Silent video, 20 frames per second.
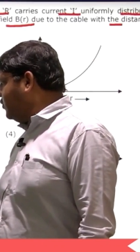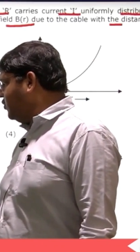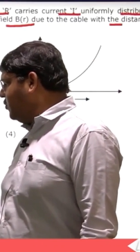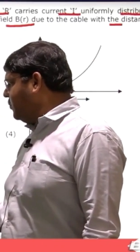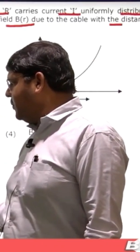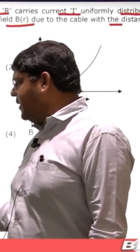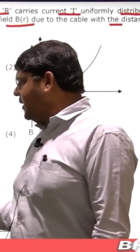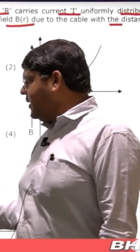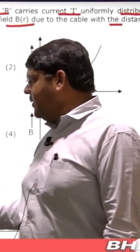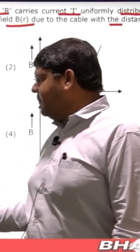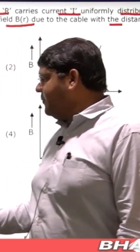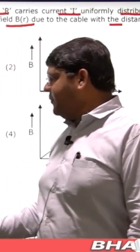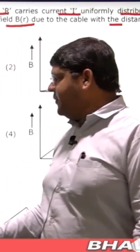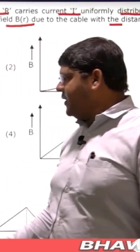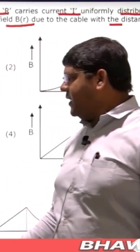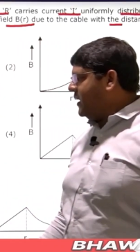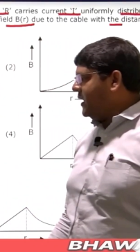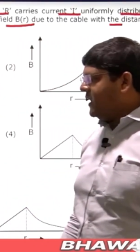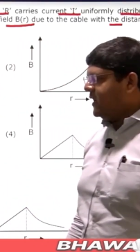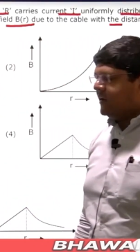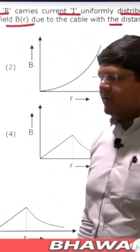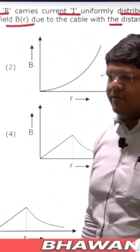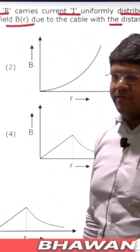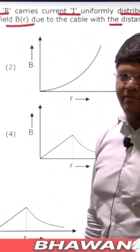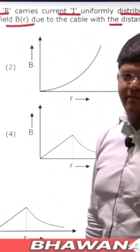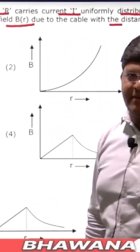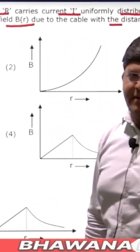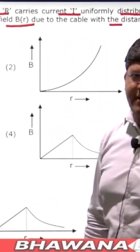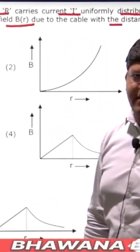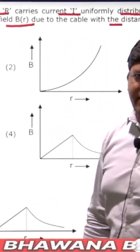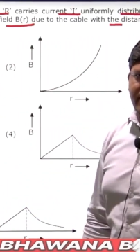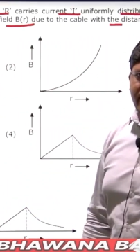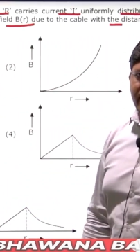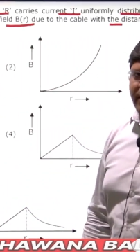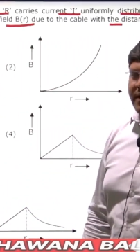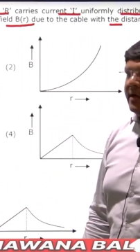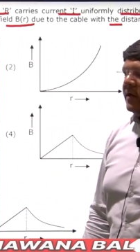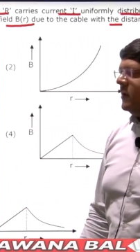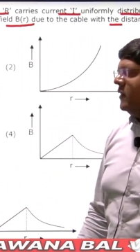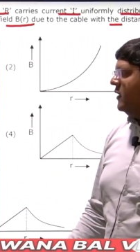2 pi R square.
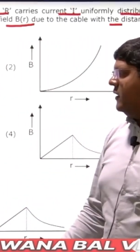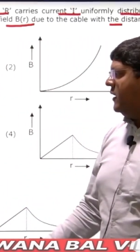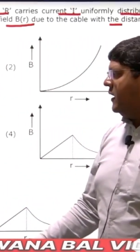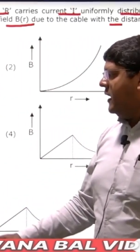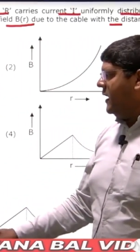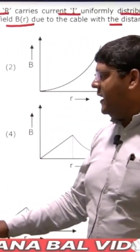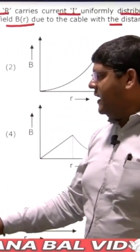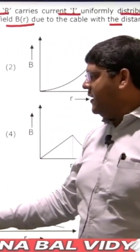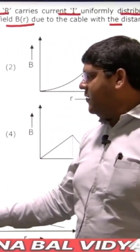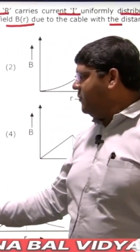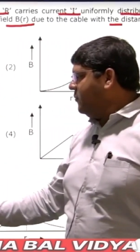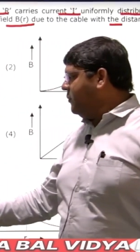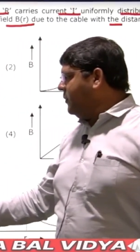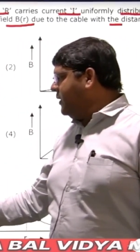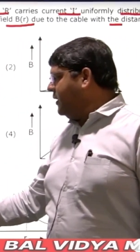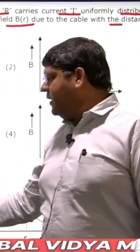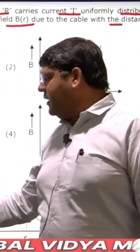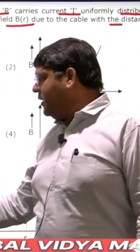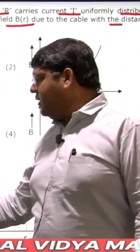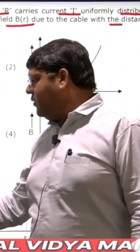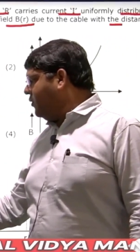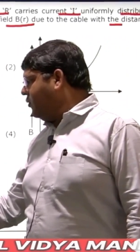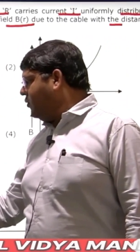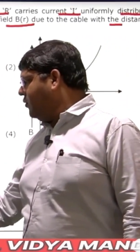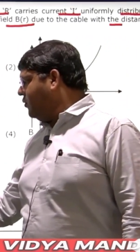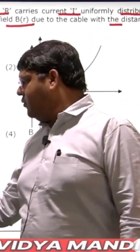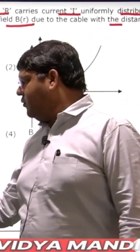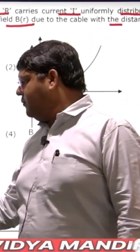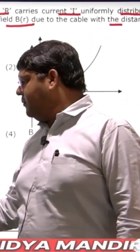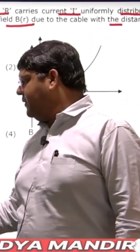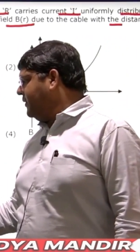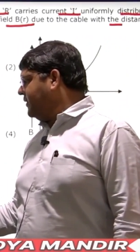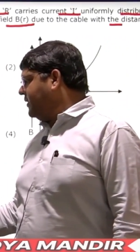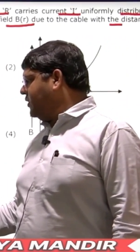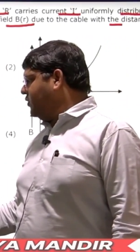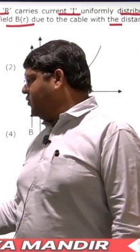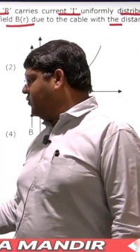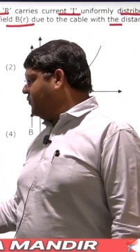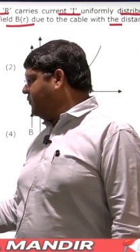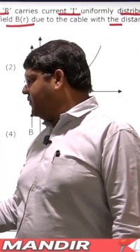Okay. And B O means
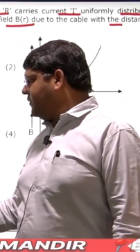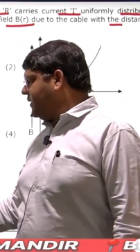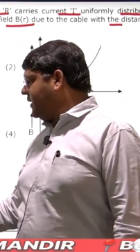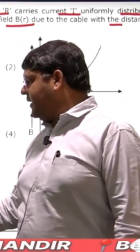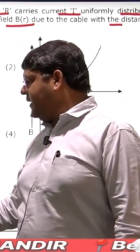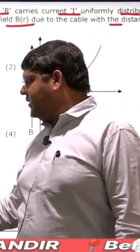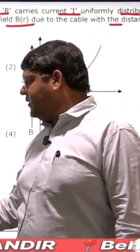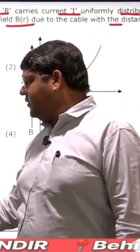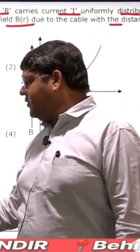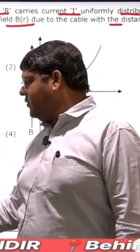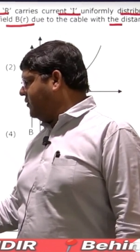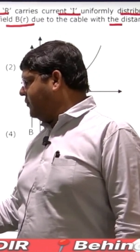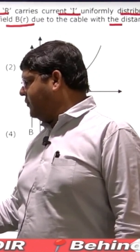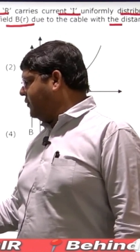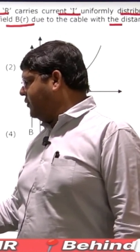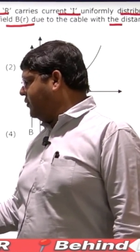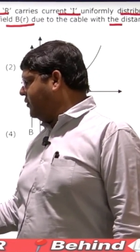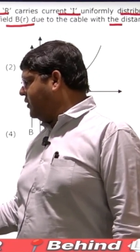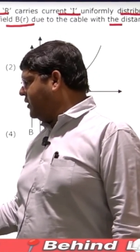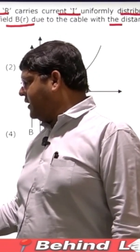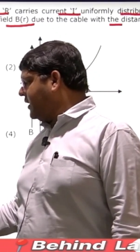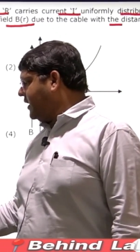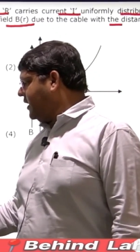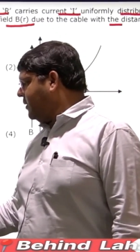outside to mu naught I